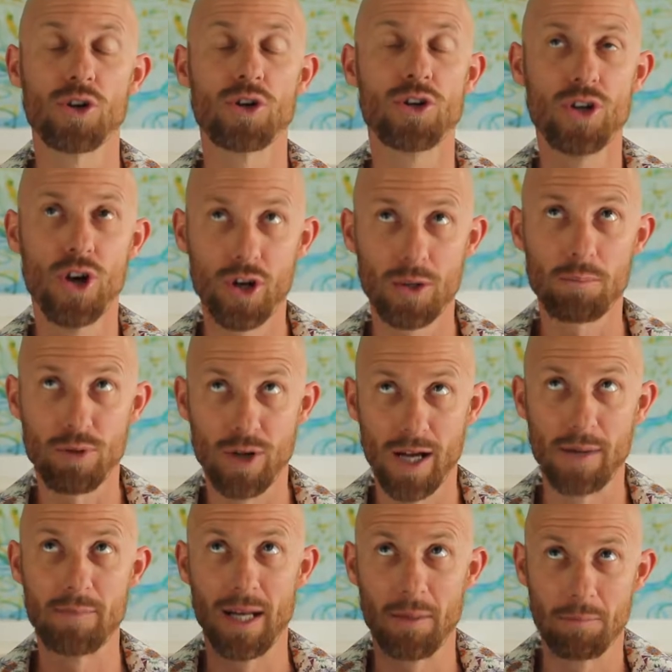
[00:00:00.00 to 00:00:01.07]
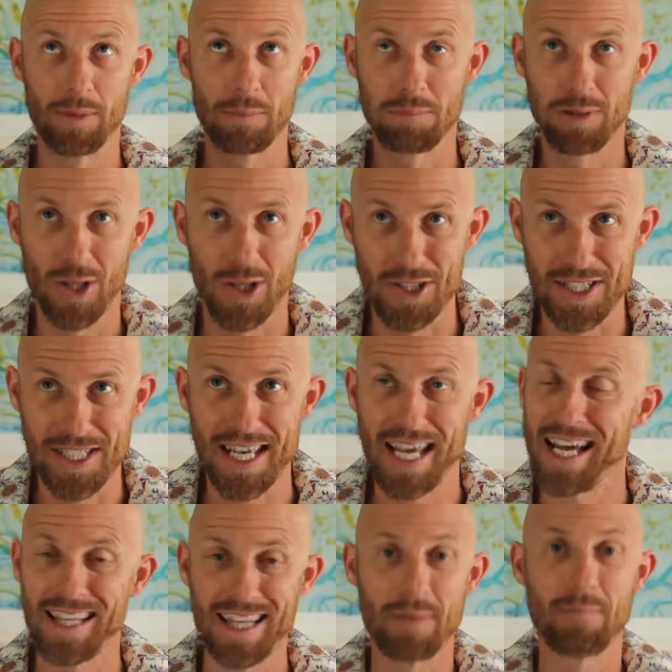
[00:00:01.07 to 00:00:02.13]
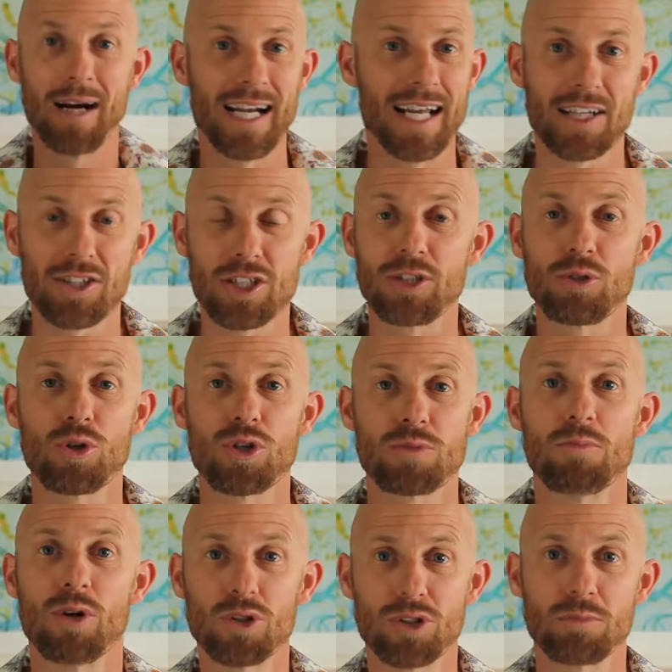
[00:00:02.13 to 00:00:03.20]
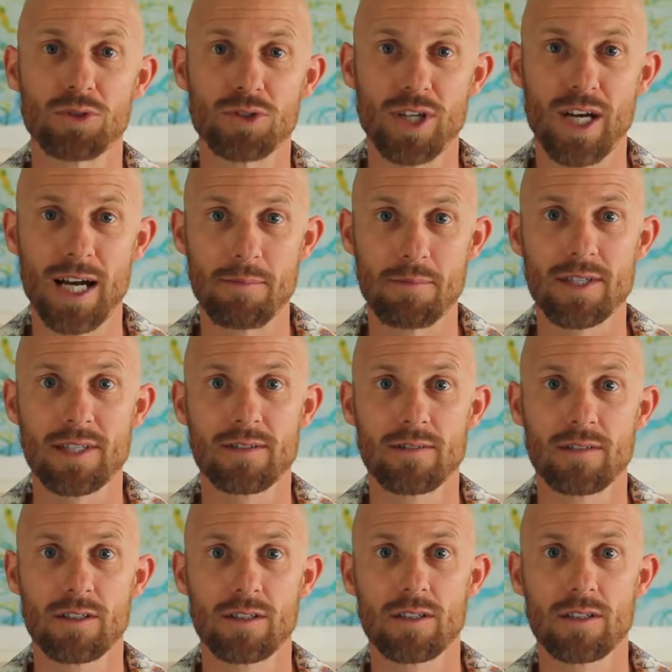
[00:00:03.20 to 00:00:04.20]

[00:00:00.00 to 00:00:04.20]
non-prime numbered plots, they might actually cross multiple times.